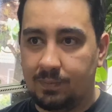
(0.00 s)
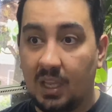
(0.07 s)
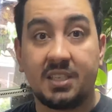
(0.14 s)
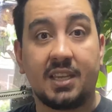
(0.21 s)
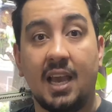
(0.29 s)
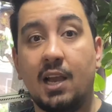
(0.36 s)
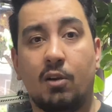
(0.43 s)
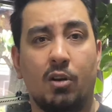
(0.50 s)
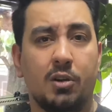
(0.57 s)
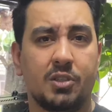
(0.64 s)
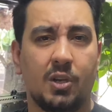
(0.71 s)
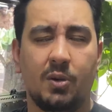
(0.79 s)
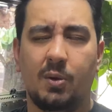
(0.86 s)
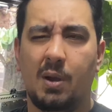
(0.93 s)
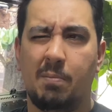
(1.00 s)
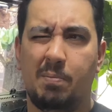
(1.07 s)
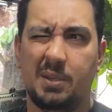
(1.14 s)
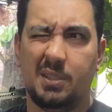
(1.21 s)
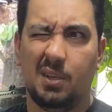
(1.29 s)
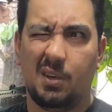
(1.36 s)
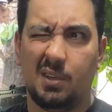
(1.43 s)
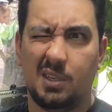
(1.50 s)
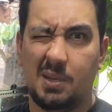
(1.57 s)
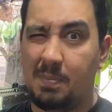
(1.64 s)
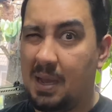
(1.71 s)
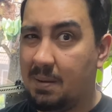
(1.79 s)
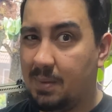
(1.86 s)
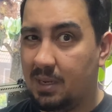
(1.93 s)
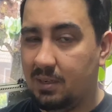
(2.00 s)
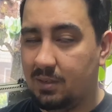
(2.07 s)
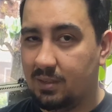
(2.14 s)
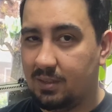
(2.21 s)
scarecrow, so a banana Batman.